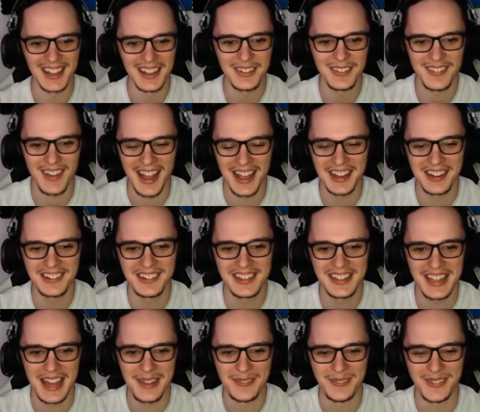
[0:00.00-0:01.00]
I love
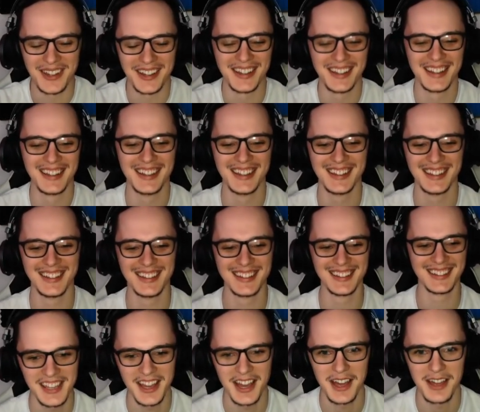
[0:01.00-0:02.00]
angry Kenma.
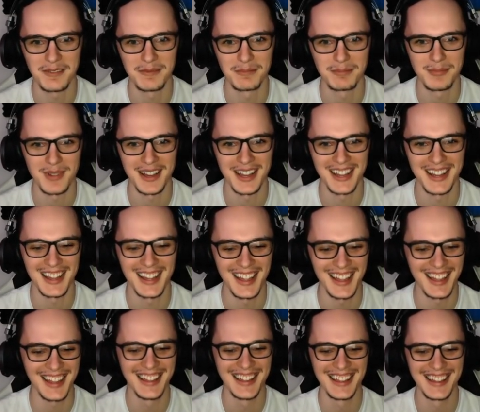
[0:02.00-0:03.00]

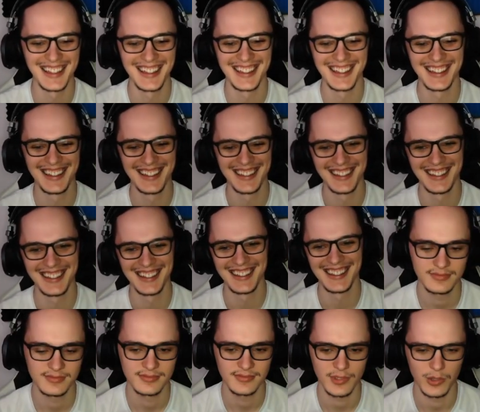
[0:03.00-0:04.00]
Yanma!
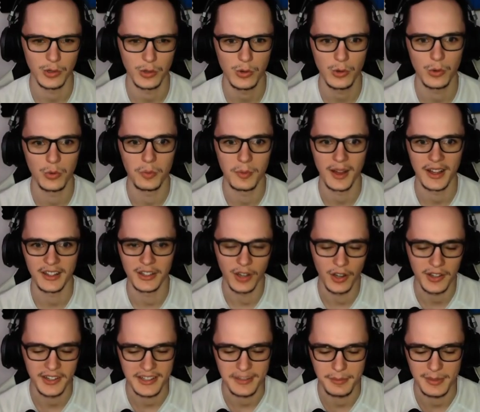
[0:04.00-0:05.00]
Oh my
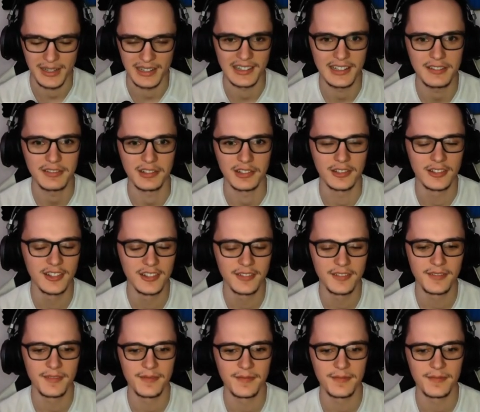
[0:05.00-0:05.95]
god, he'd be lethal.